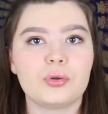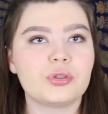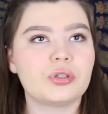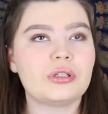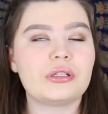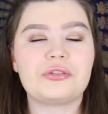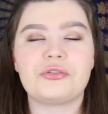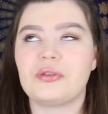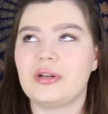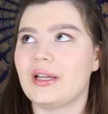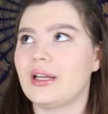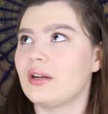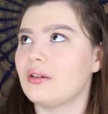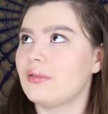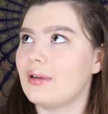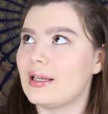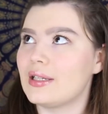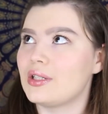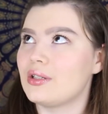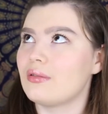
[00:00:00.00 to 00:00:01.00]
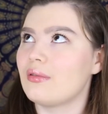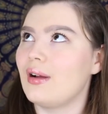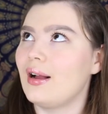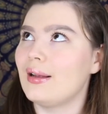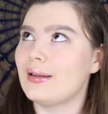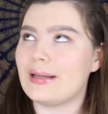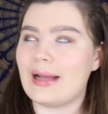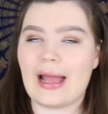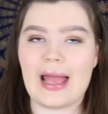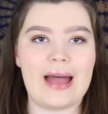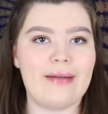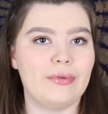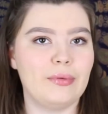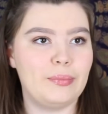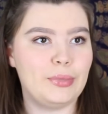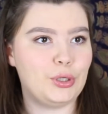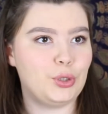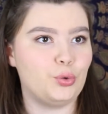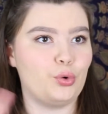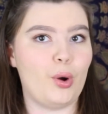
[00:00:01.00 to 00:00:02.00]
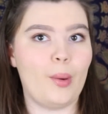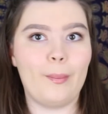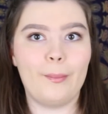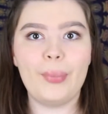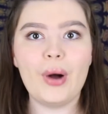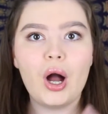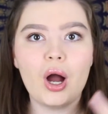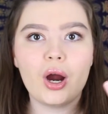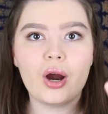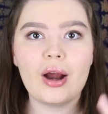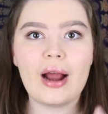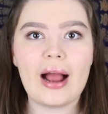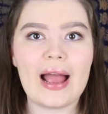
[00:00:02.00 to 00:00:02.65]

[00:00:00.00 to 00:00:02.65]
ordered a drink in a restaurant. I haven't been to a bar.